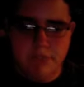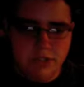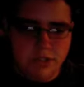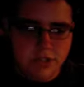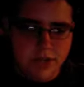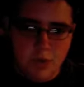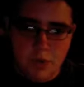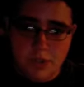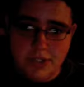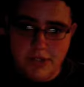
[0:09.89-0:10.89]
just how I was
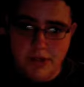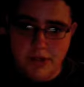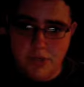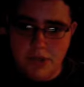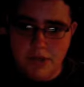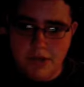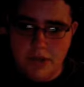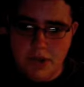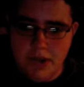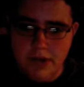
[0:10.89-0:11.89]
getting on with the
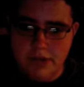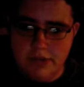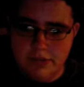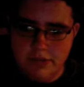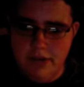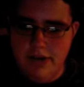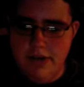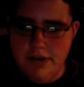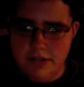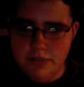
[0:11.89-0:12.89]
iMac and
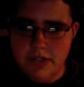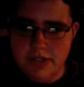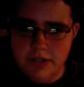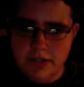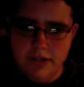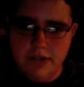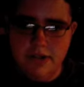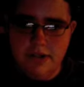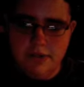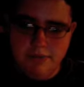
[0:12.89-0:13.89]
some things I like,
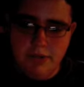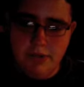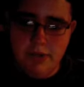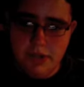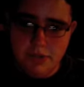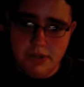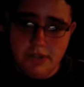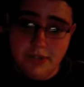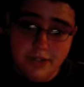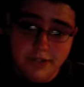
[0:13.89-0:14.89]
maybe a couple things
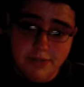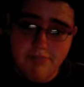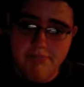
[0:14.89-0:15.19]
I didn't.